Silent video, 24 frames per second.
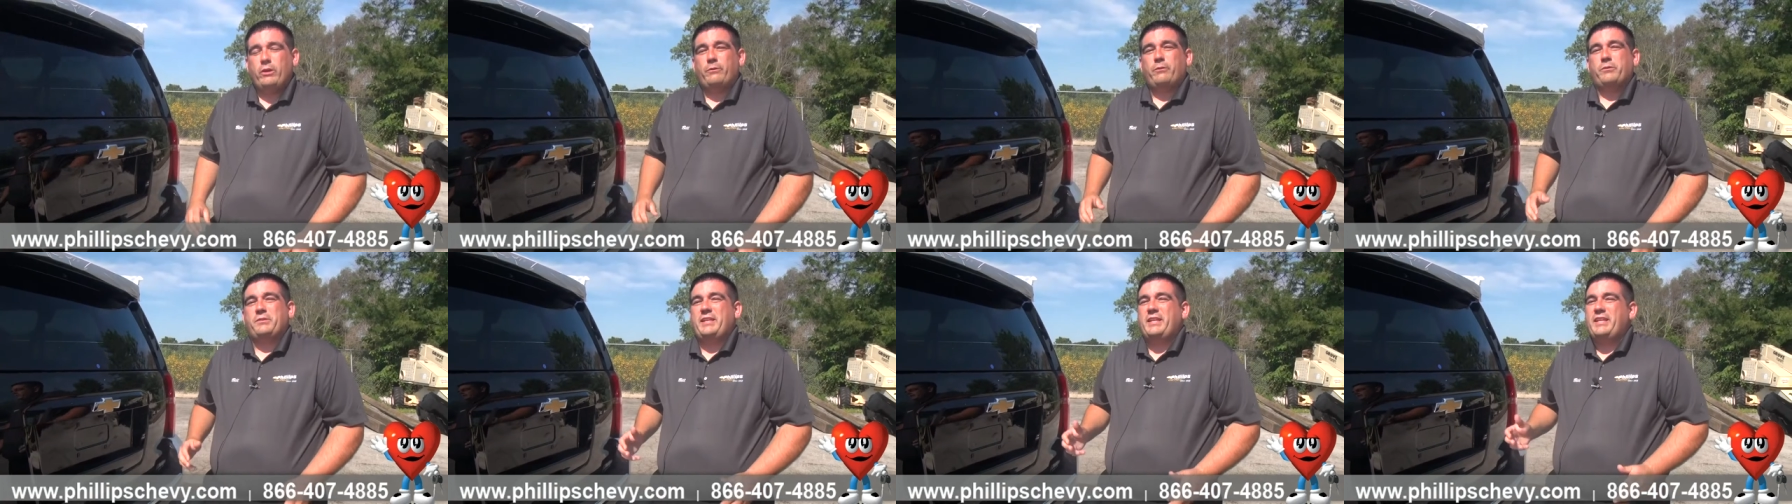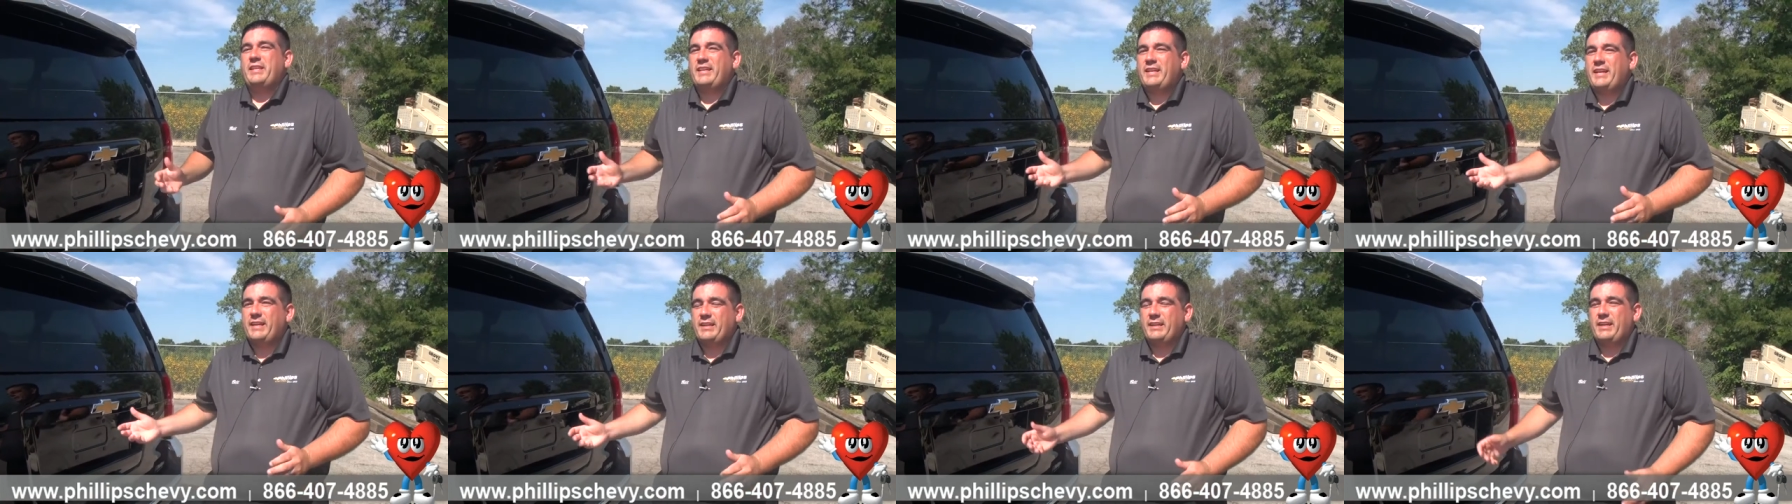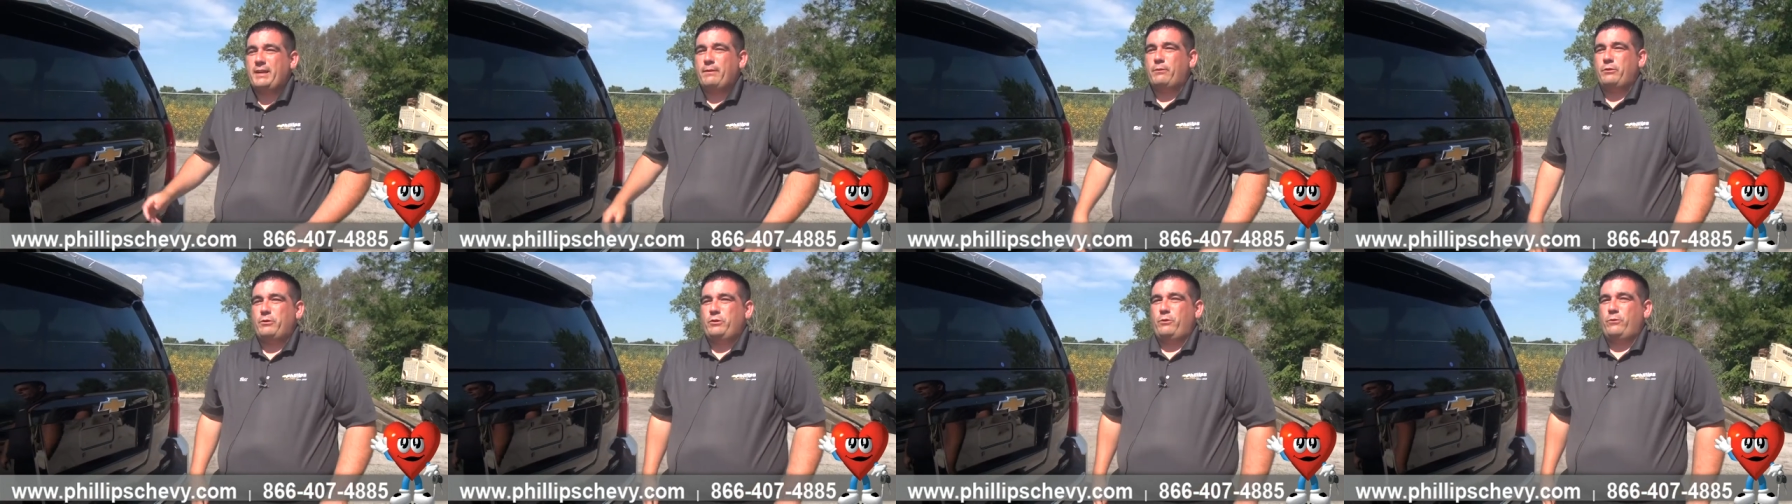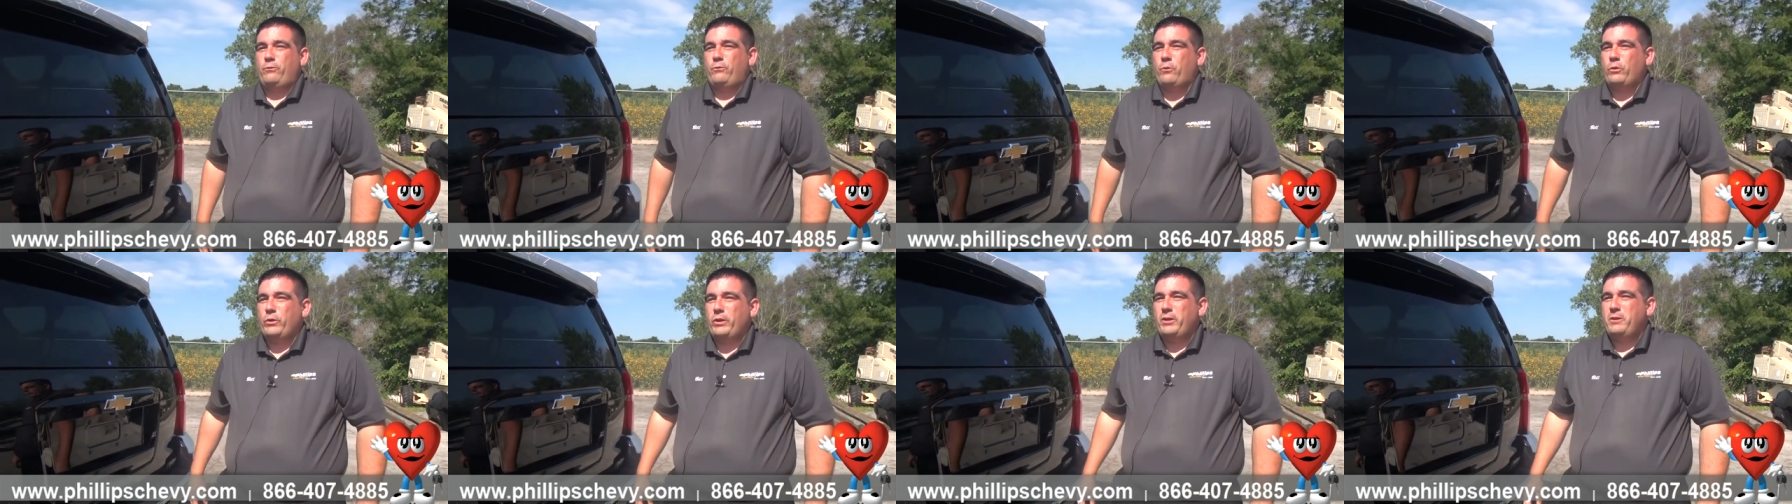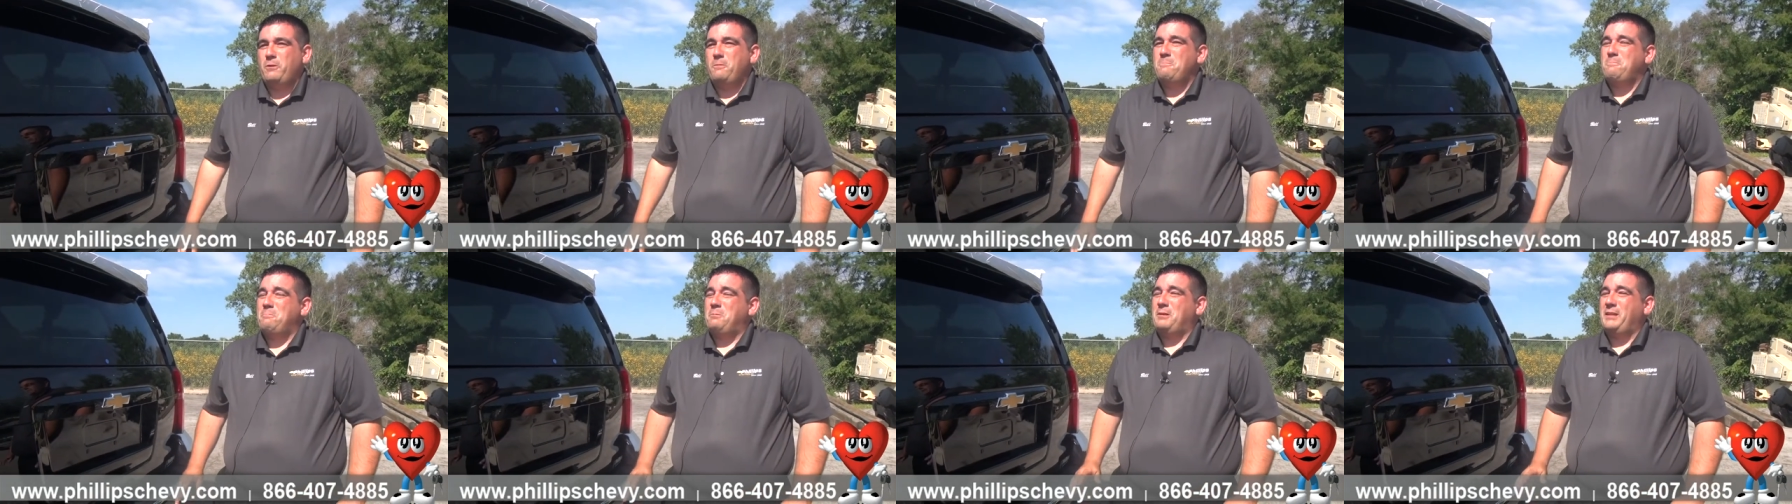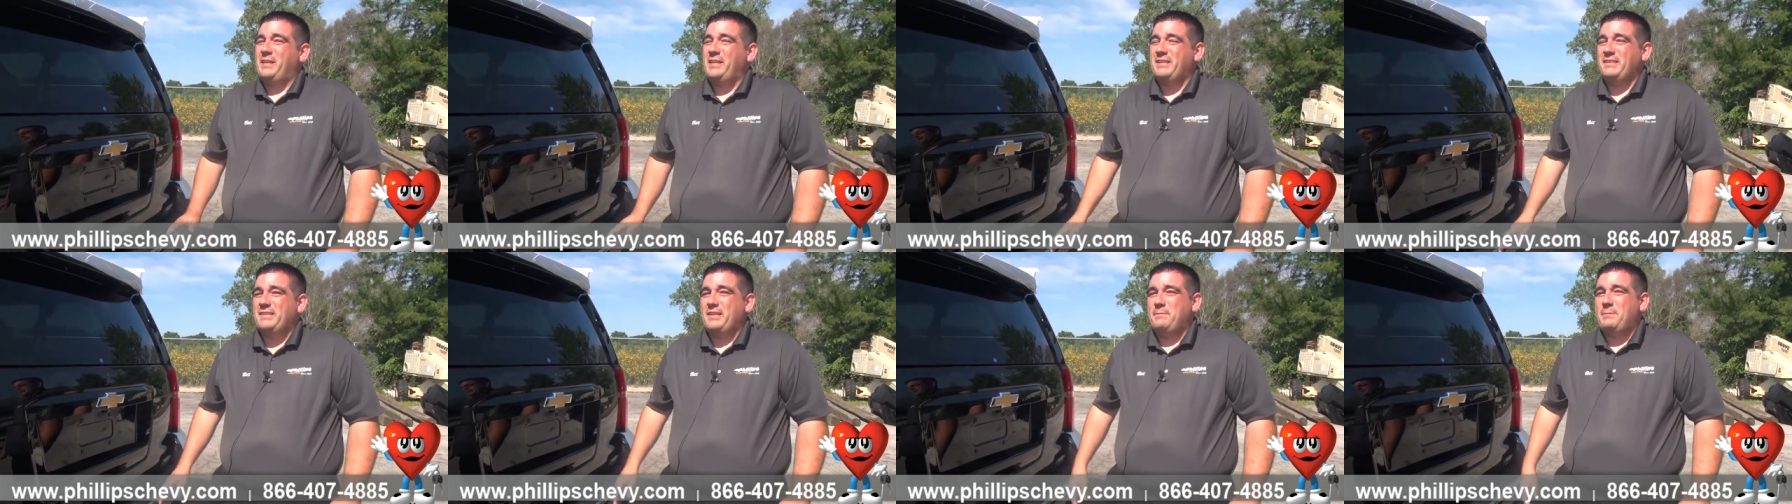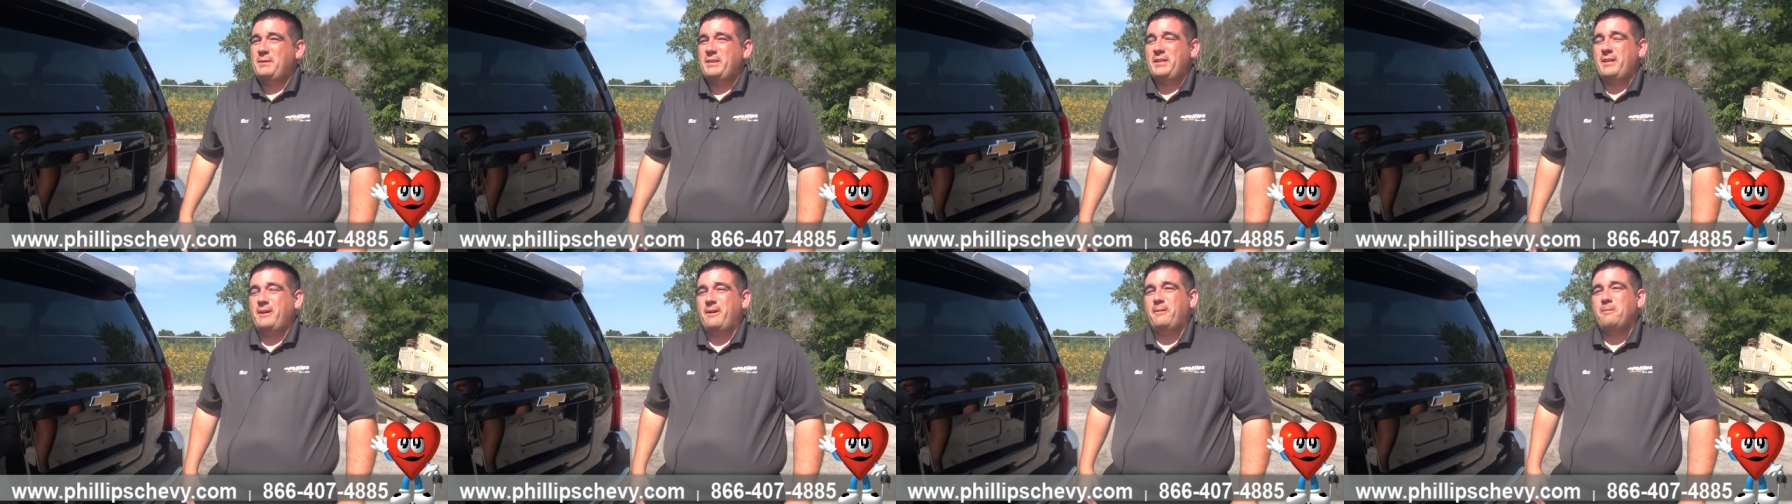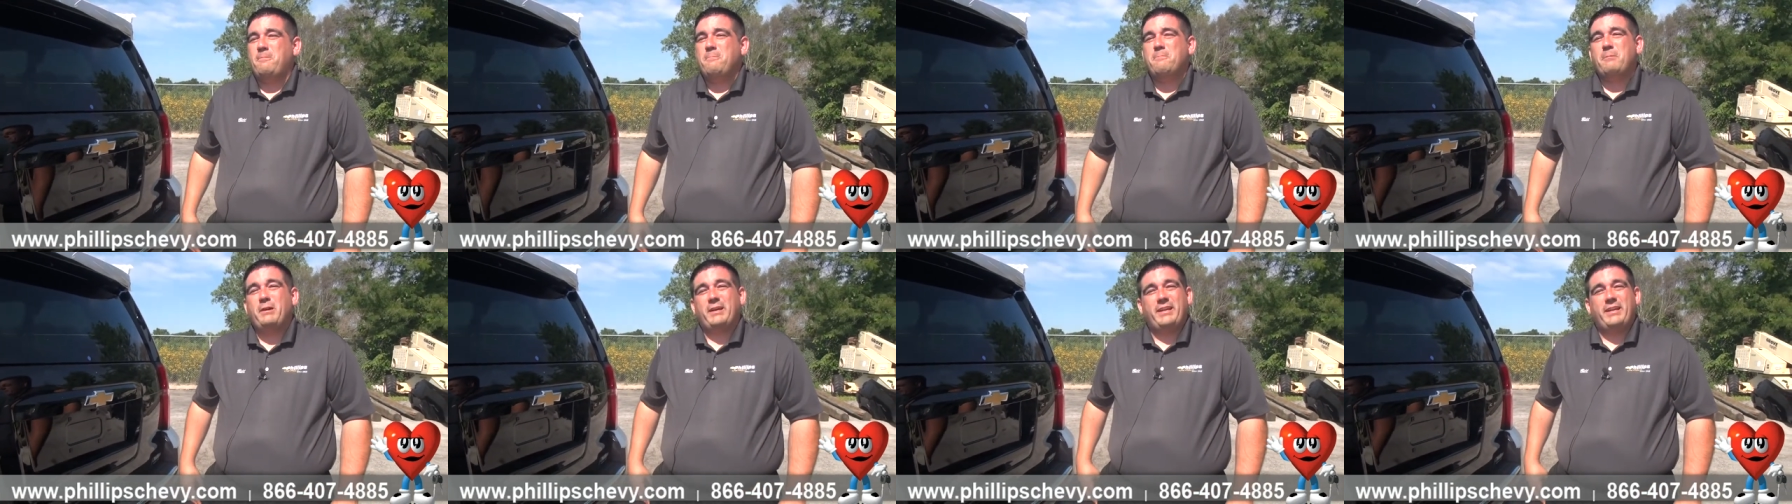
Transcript: or if there's anything I could ever do for you, please let me know.